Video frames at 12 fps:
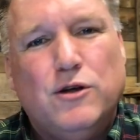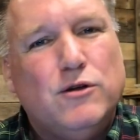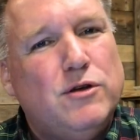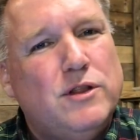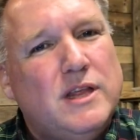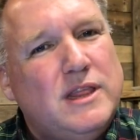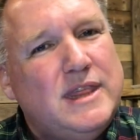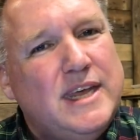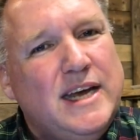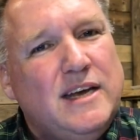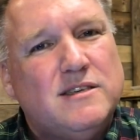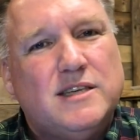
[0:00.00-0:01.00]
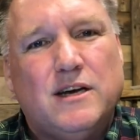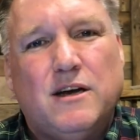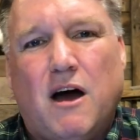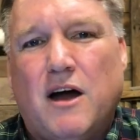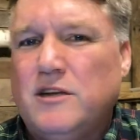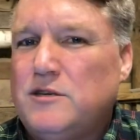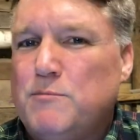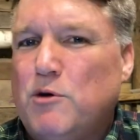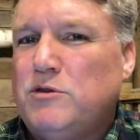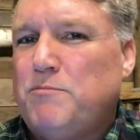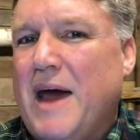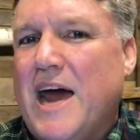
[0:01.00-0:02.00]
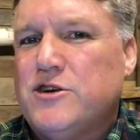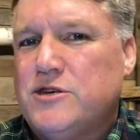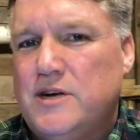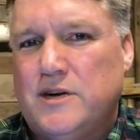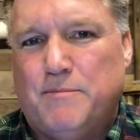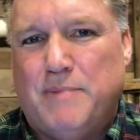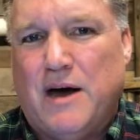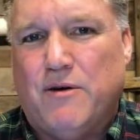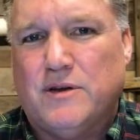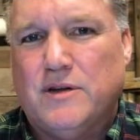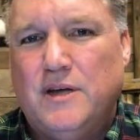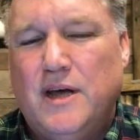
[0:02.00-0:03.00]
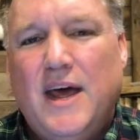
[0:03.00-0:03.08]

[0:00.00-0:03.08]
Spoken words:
to the things that God is most passionate about.